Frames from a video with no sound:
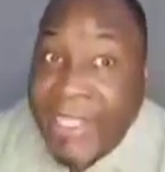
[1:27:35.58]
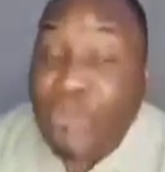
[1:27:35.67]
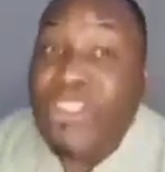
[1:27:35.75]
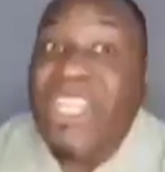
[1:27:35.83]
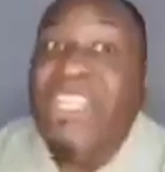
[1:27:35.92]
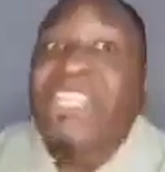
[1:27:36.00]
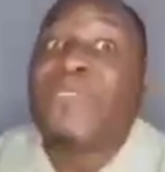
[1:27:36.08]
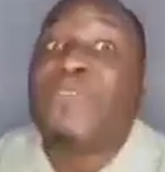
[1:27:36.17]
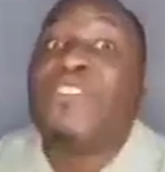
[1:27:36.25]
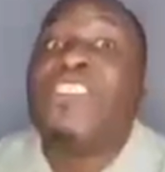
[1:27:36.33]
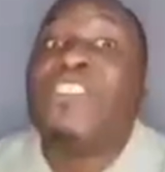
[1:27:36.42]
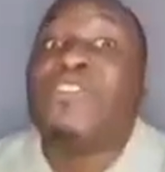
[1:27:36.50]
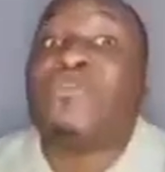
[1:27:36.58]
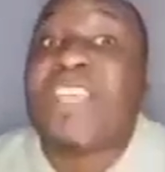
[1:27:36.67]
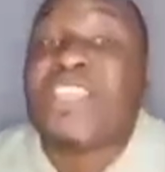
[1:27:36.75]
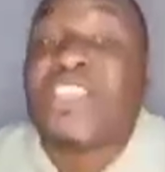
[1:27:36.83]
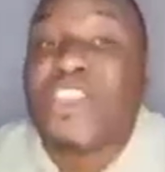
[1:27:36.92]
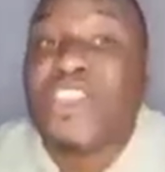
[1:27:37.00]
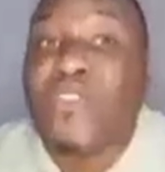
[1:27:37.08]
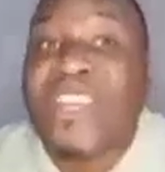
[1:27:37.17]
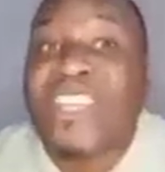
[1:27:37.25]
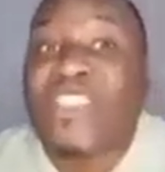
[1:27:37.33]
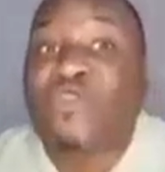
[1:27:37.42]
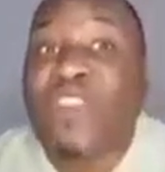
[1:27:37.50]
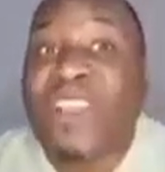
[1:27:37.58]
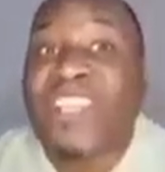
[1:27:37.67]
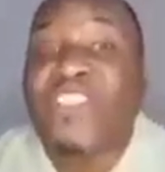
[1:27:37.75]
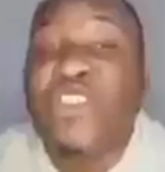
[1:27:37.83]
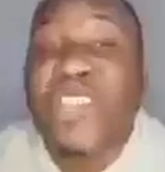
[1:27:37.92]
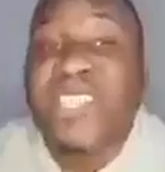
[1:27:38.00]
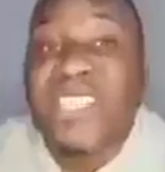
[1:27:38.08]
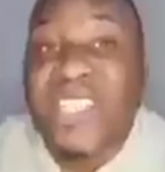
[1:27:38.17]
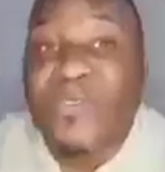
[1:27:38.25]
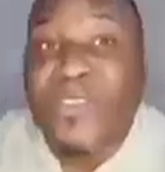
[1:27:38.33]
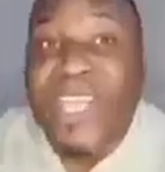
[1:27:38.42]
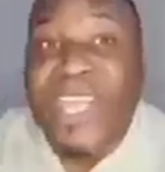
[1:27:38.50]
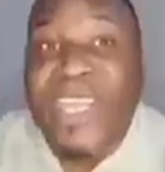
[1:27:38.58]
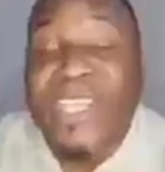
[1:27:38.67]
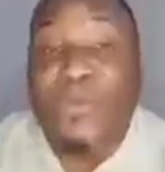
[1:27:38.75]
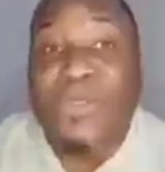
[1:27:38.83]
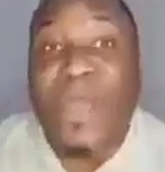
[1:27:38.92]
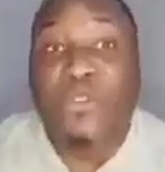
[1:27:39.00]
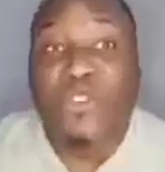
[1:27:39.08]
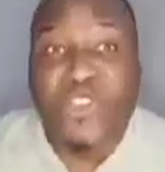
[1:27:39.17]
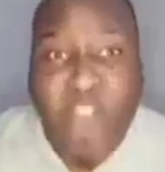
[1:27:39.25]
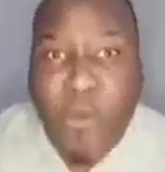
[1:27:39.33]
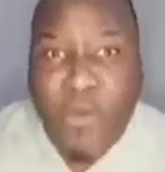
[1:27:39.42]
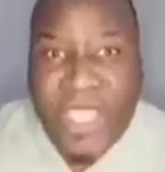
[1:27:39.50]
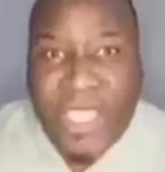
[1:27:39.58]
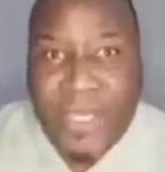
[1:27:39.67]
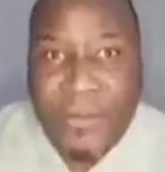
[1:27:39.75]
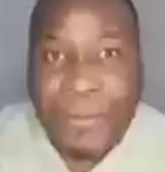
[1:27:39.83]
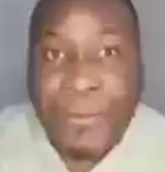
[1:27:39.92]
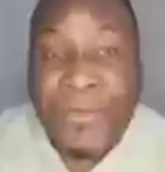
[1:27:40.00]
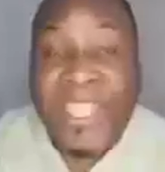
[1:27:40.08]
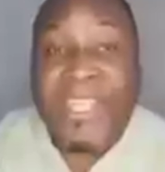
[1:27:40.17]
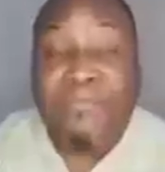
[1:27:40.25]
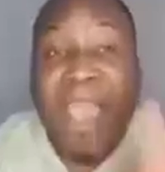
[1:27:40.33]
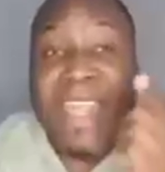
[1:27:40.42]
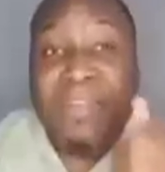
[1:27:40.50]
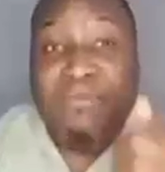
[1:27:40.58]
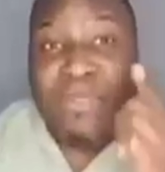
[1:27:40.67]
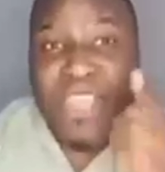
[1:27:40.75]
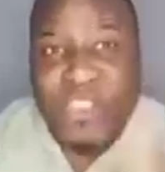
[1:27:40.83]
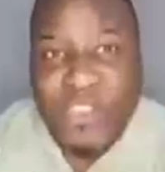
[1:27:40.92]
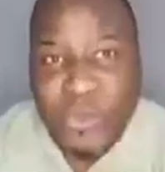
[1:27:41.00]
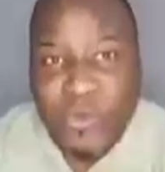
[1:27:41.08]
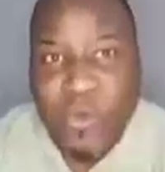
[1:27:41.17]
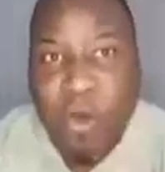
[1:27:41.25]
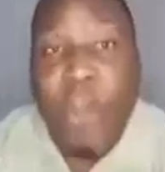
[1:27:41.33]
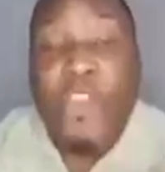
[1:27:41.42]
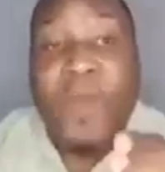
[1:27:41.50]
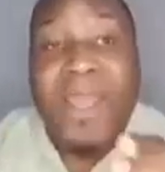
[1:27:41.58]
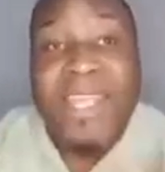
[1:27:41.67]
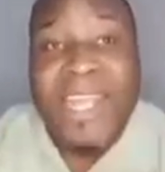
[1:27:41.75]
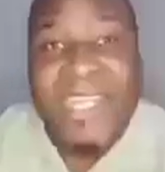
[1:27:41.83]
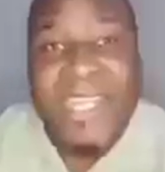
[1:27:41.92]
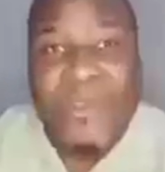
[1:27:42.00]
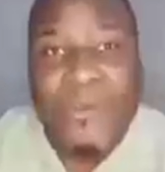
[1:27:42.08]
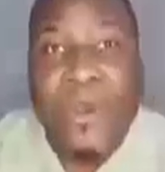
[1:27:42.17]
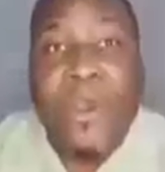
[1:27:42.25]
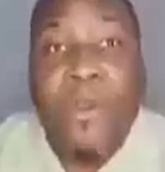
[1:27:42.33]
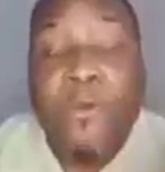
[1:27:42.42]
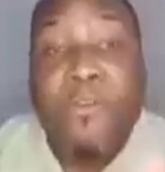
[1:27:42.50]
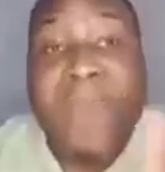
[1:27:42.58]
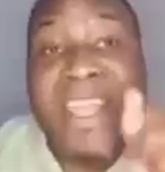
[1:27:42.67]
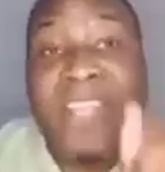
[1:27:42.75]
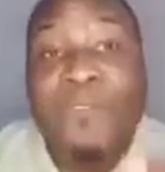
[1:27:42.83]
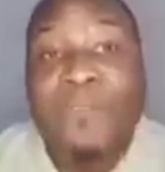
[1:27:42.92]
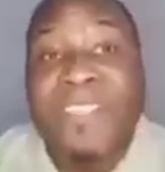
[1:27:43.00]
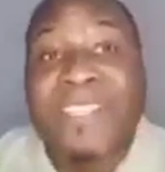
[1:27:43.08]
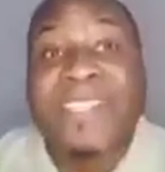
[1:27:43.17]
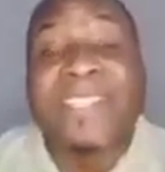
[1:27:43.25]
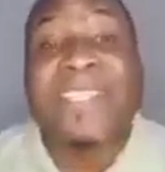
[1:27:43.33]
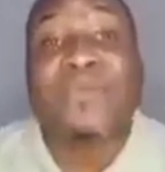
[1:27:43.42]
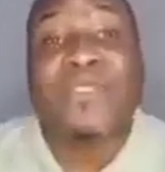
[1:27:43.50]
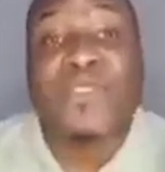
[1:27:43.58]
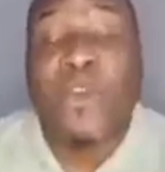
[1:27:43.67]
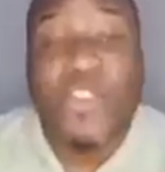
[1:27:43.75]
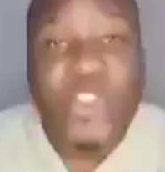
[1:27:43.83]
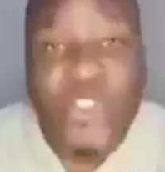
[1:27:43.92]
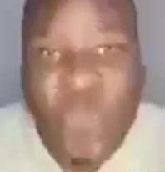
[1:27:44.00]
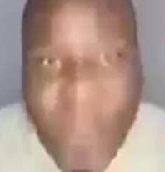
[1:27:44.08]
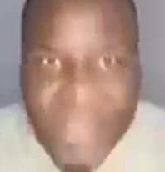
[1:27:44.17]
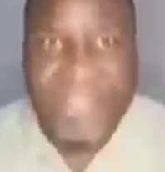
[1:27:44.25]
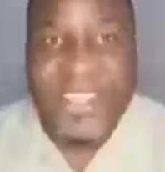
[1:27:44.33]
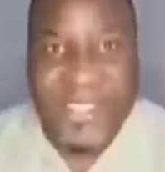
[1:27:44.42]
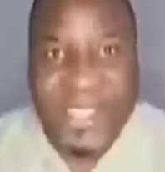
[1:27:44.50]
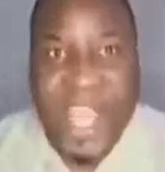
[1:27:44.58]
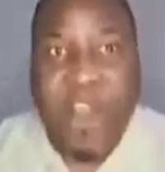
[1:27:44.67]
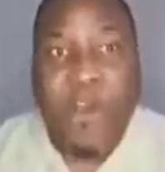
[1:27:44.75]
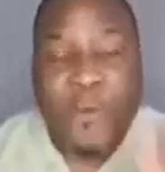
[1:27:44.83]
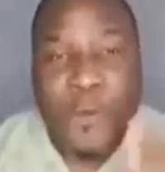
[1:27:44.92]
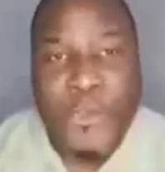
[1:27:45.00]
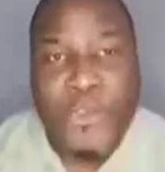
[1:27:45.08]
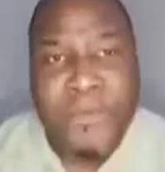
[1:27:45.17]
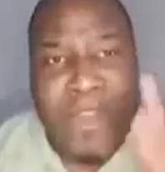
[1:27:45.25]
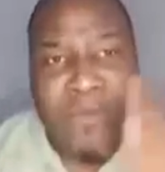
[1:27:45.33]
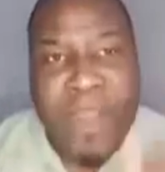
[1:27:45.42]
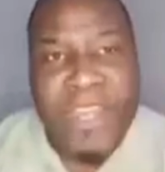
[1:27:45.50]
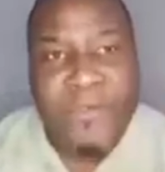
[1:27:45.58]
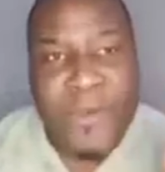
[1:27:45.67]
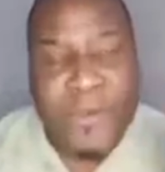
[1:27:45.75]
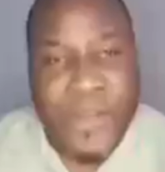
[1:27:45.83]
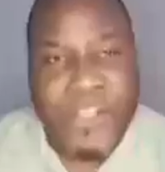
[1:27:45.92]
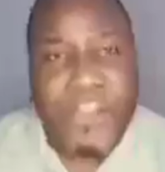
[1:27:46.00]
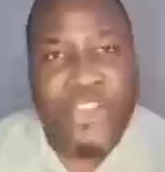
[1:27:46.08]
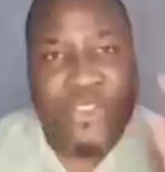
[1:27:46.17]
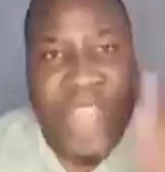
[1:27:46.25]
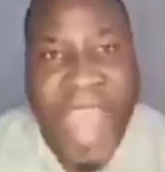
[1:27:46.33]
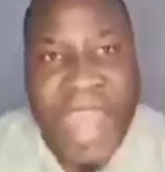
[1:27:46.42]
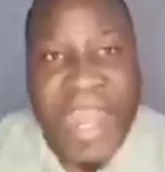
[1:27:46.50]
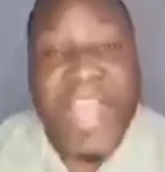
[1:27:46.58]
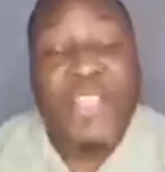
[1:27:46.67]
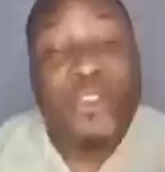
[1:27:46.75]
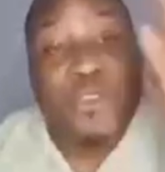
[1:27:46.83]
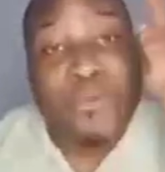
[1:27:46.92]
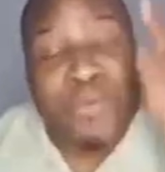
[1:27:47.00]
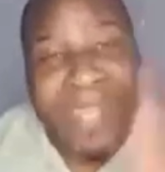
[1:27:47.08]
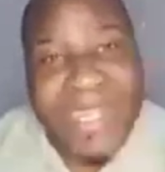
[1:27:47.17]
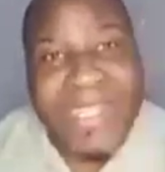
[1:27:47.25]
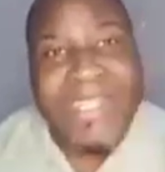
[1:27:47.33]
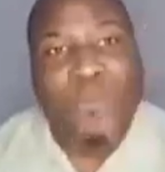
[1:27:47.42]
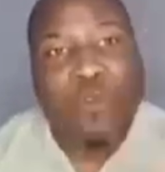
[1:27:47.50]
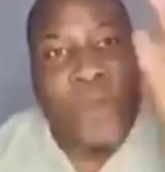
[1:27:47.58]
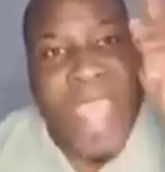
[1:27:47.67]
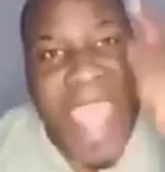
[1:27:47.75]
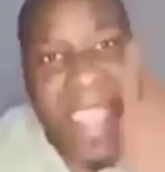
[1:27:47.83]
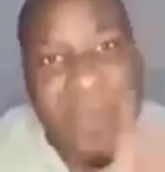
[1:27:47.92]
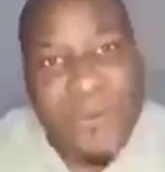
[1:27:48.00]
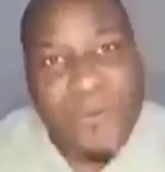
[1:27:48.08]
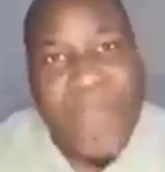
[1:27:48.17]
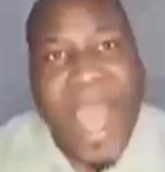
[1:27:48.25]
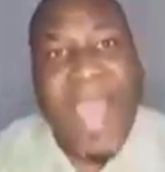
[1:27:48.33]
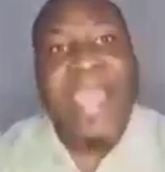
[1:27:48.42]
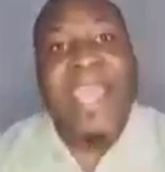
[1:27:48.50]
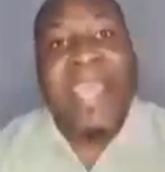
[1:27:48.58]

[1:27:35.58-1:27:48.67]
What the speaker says: che tuita self destruction you are distracting yourself indirectly without knowing it might be you or your relative who might face the same consequences of human rights violation in Uganda so please whoever